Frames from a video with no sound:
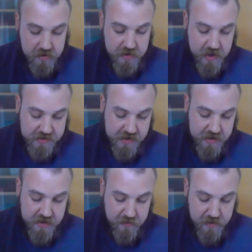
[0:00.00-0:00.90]
The
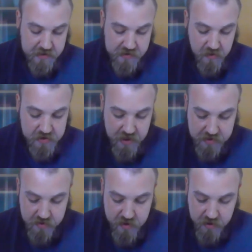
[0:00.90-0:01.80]
ascent had been so
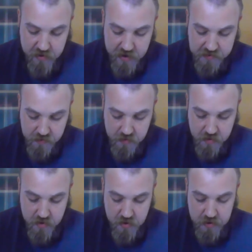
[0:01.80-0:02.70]
gentle and gradual.
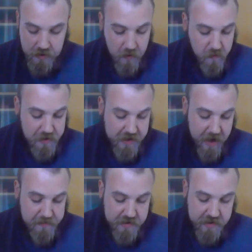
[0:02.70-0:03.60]
When we
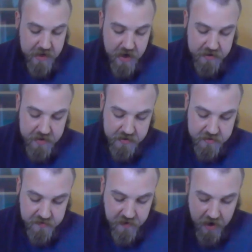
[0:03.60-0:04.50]
came to the
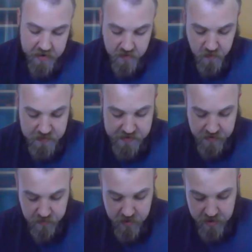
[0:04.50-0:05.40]
Continental Divide, we
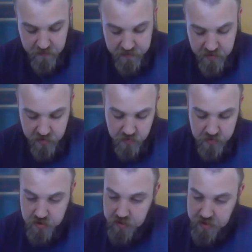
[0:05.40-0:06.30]
celebrated with a
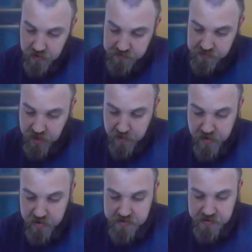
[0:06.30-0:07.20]
noon treat of
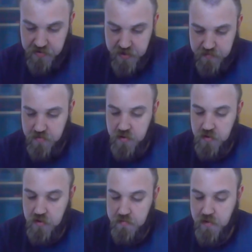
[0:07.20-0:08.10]
strawberries and cream,
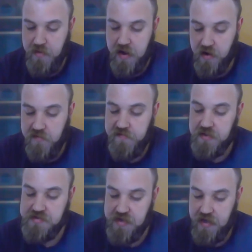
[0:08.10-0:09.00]
but my heart
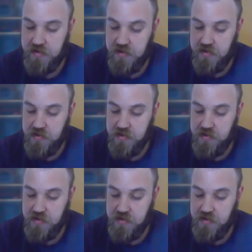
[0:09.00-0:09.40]
felt sad.